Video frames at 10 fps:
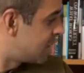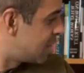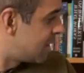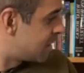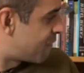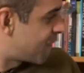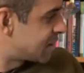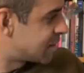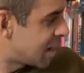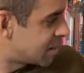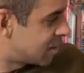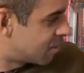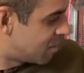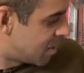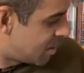There's a fantastic,
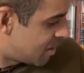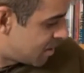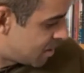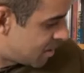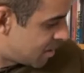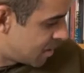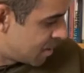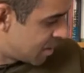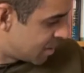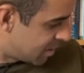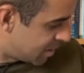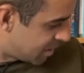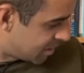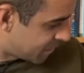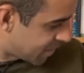here
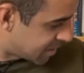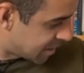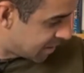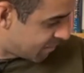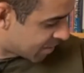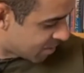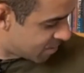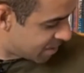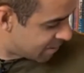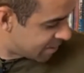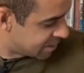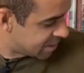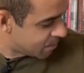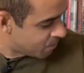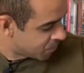we go, here it is
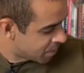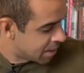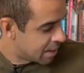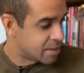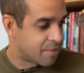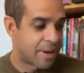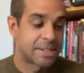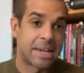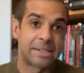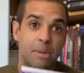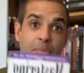here. There's a fantastic